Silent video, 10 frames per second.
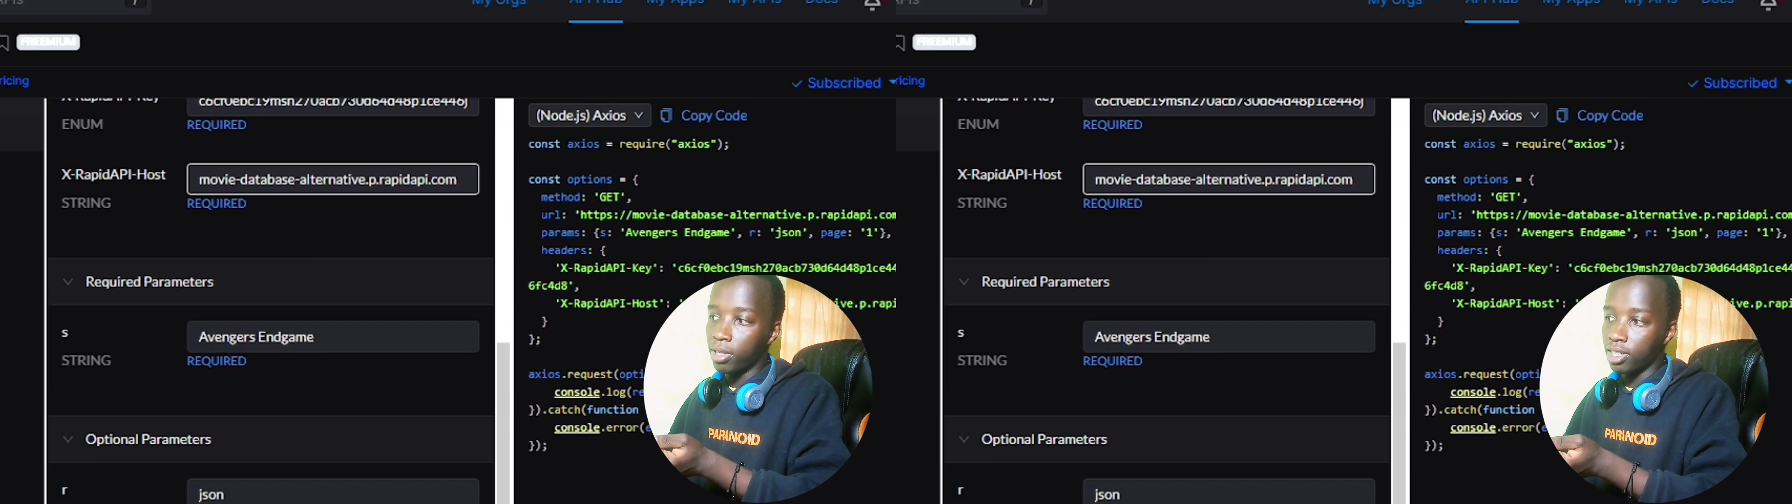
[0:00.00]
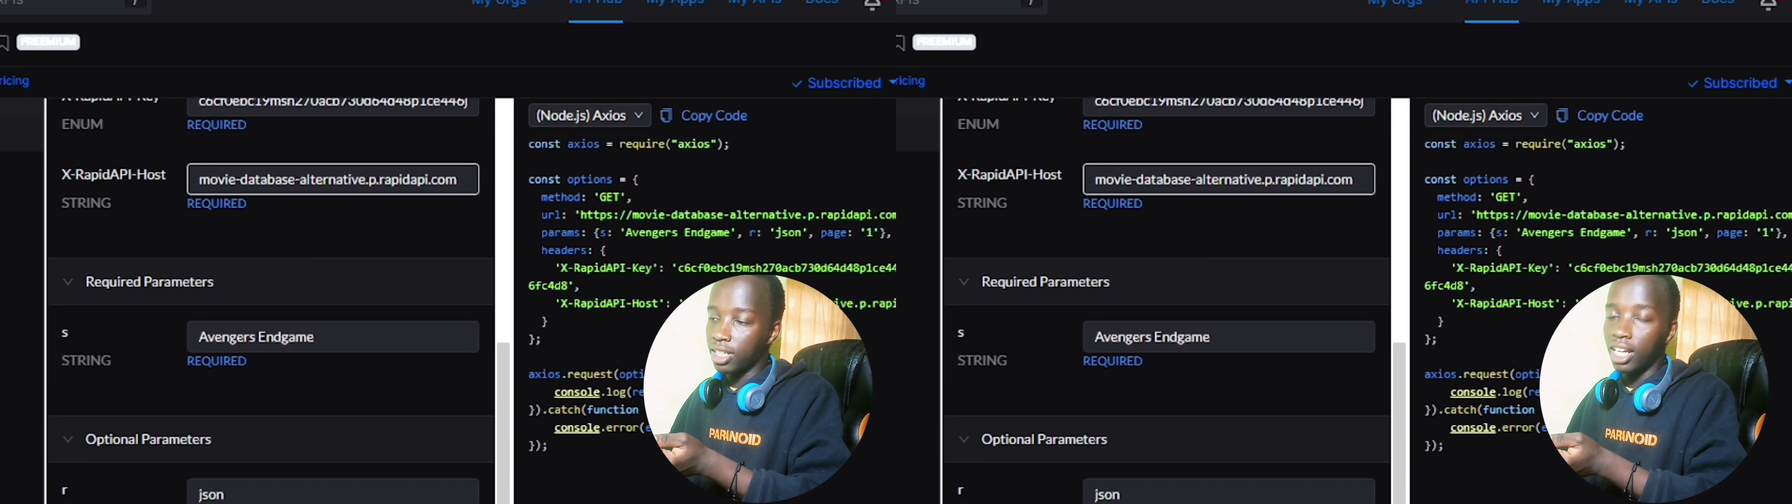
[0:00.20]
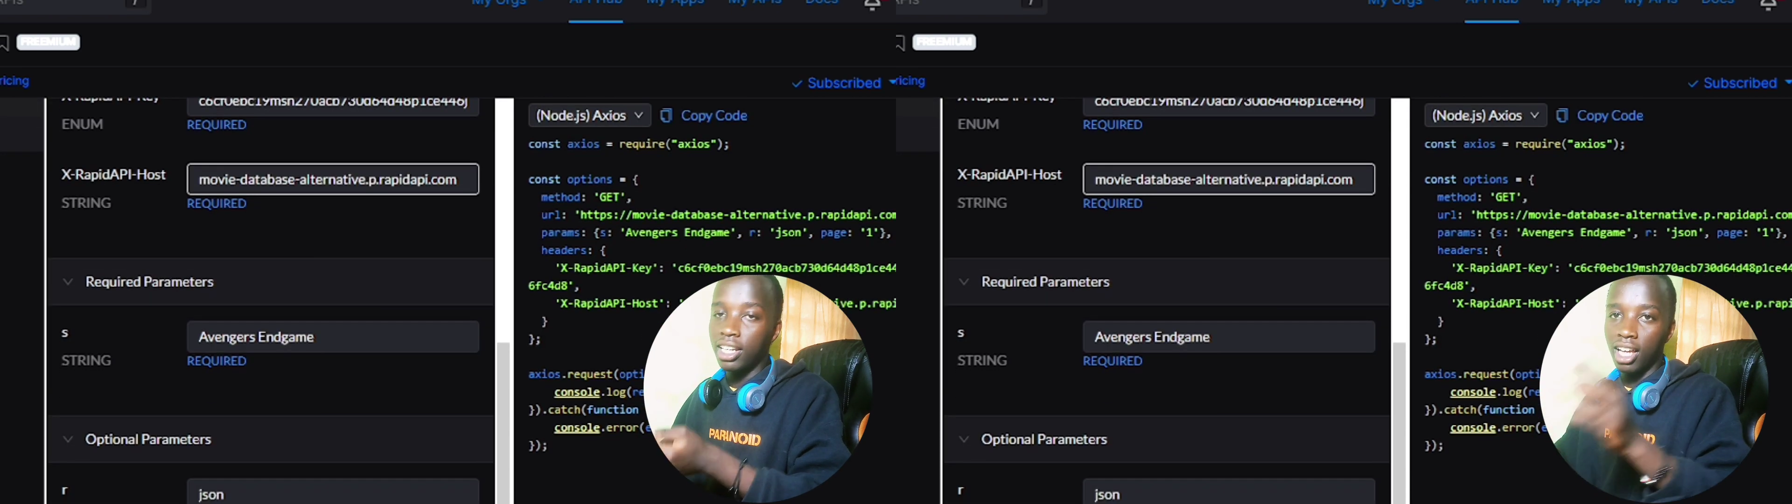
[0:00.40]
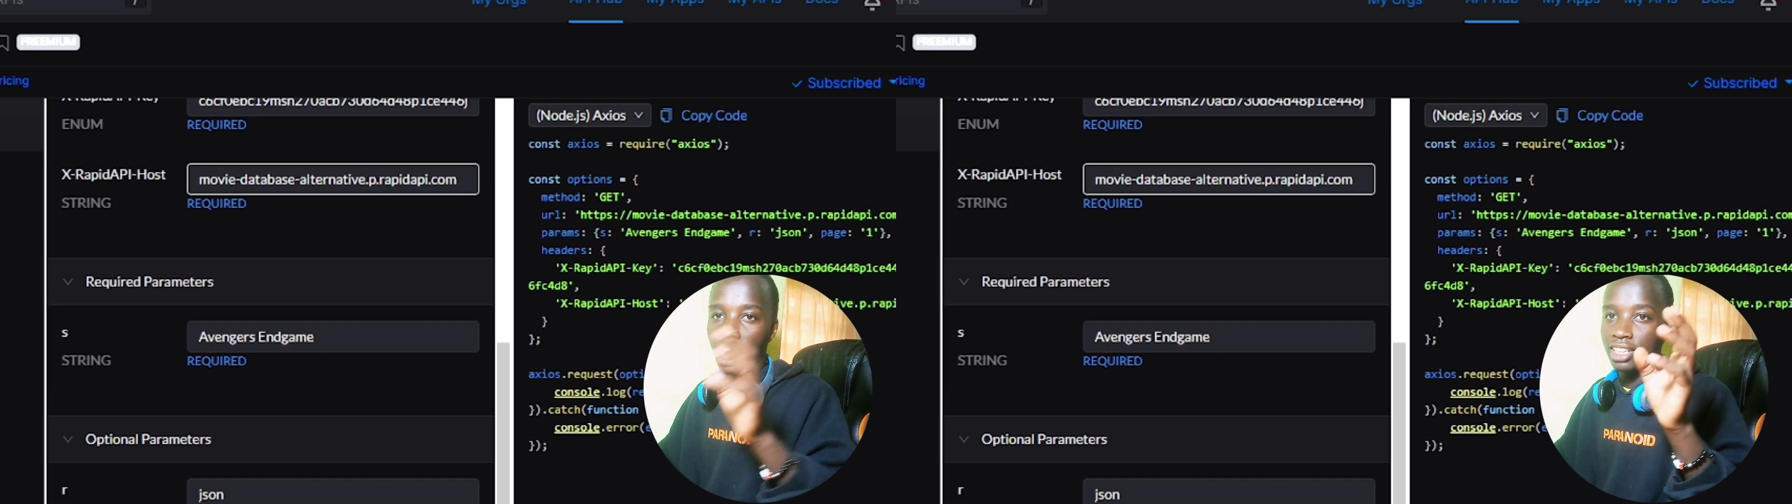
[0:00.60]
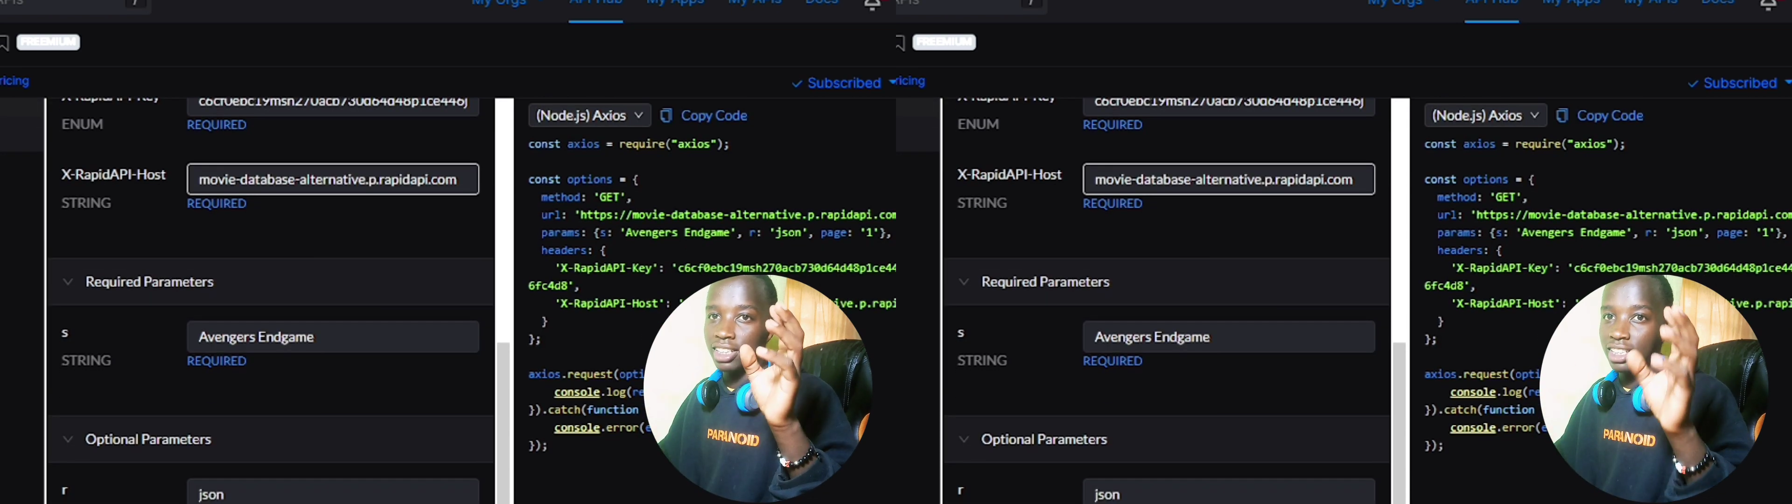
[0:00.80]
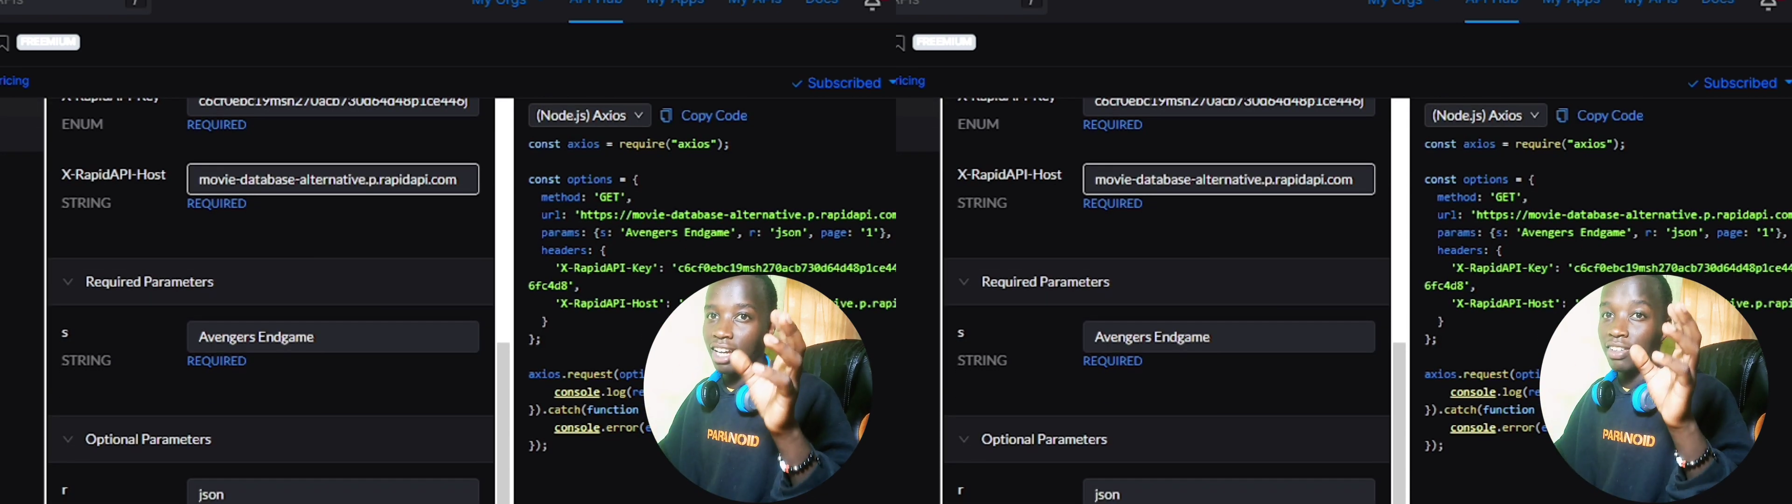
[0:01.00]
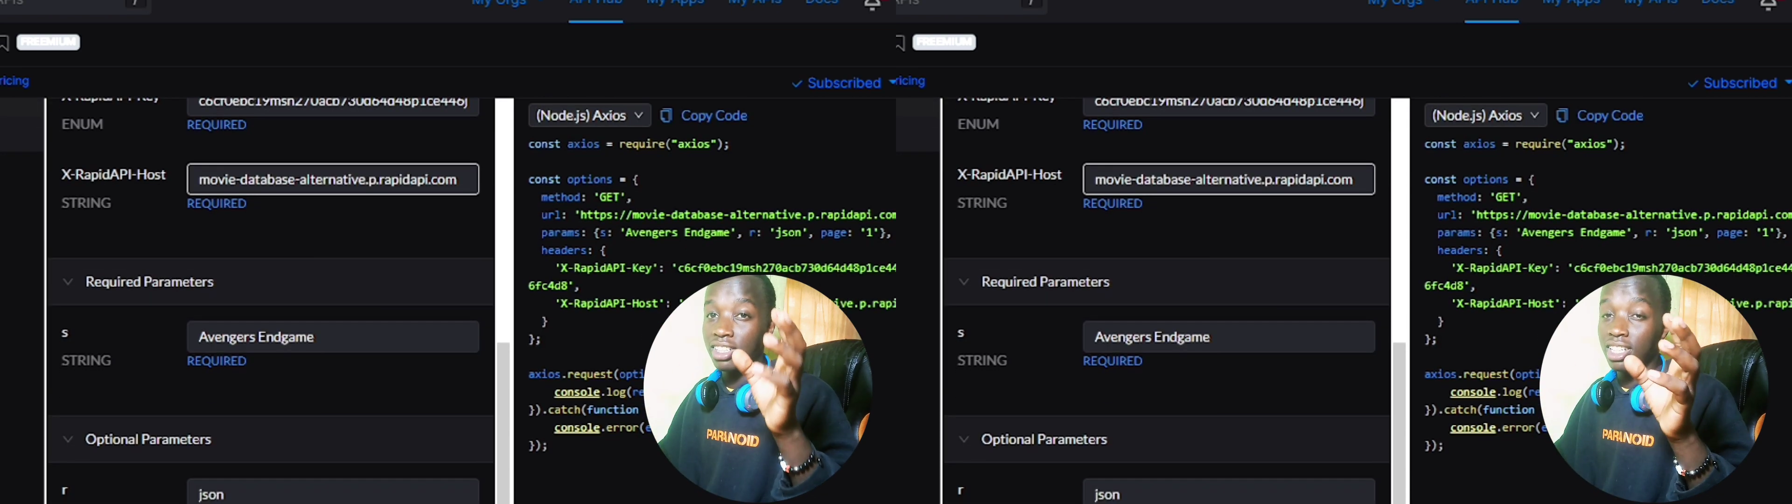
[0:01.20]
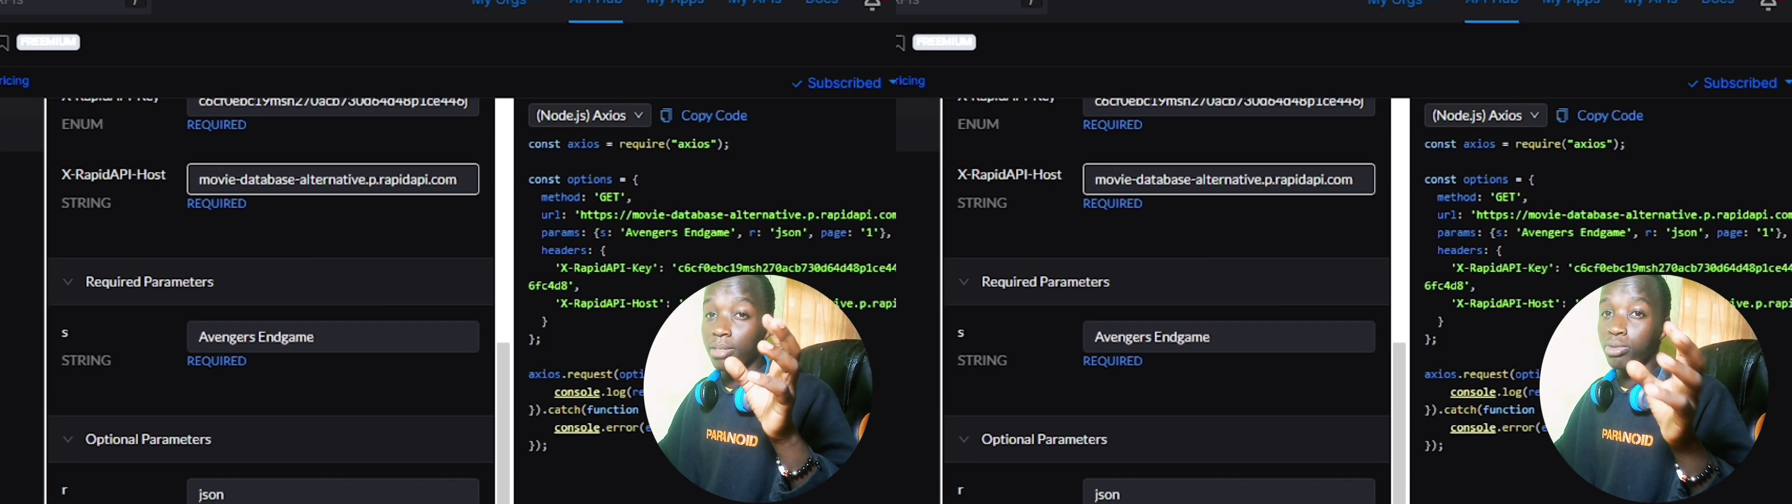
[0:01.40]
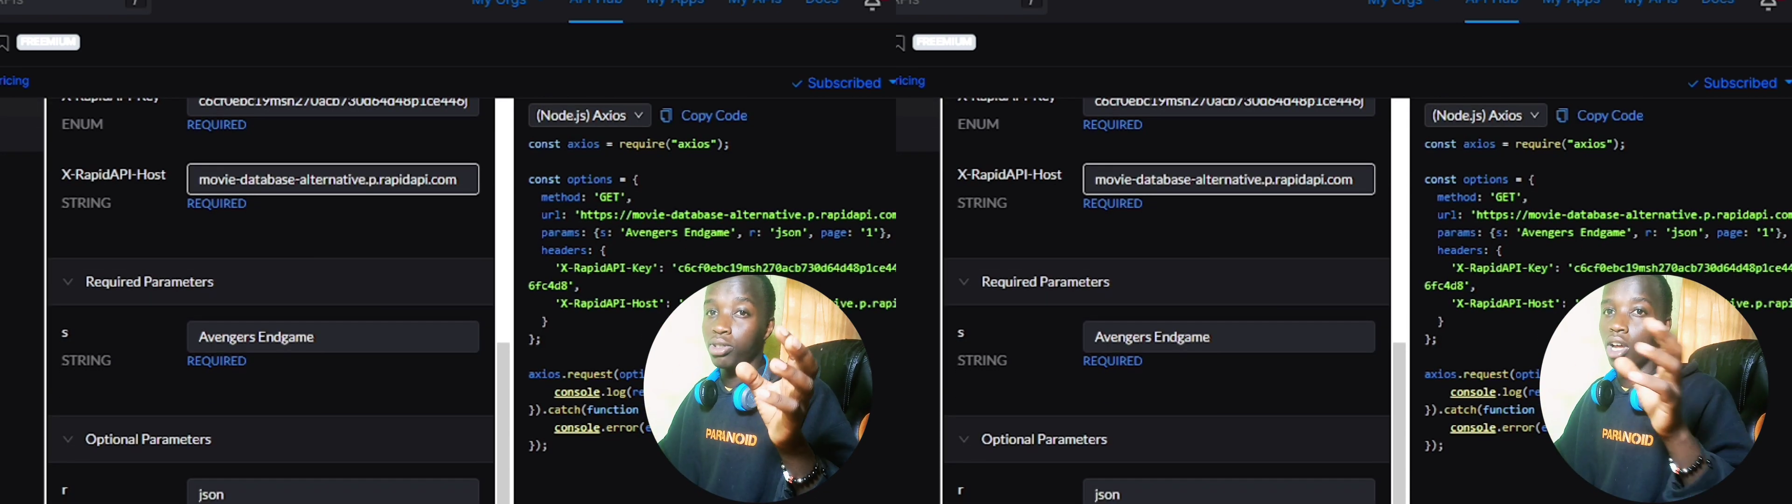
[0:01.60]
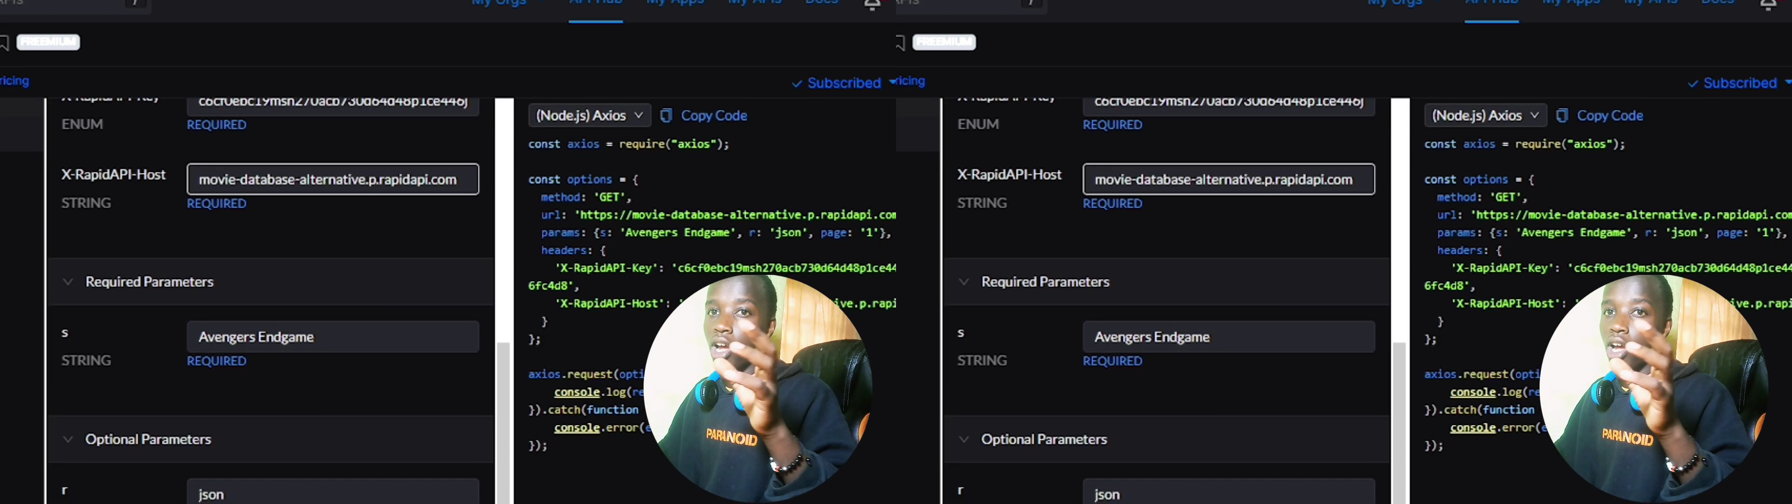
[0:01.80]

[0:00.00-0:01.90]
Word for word: returned as a javascript